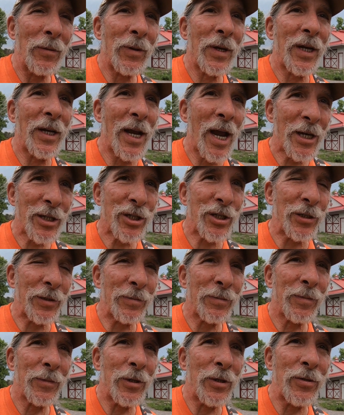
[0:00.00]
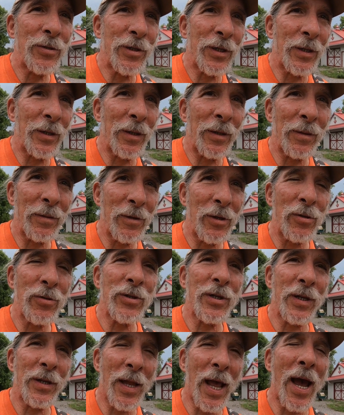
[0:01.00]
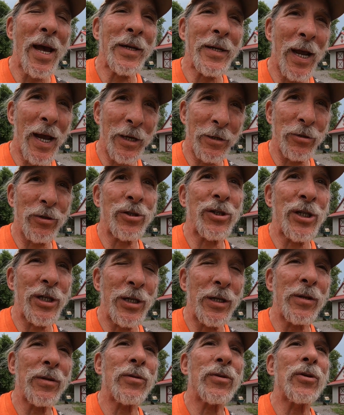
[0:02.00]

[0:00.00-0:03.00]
Connection, using that energy